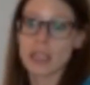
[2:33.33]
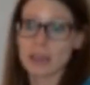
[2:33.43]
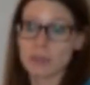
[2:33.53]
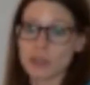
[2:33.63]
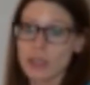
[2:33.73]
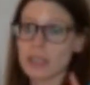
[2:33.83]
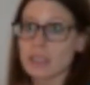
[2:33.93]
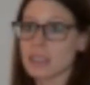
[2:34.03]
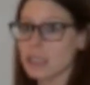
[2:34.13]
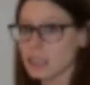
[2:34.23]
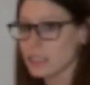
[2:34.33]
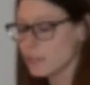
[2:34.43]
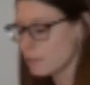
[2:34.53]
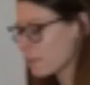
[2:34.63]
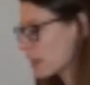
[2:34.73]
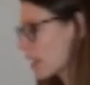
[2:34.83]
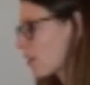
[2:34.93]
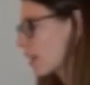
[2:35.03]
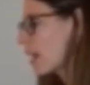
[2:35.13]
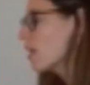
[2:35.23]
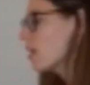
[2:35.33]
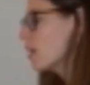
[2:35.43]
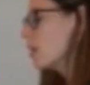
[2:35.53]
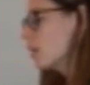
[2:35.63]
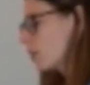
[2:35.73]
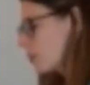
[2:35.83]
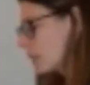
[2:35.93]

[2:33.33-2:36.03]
the hamstring in a slightly different area, I'm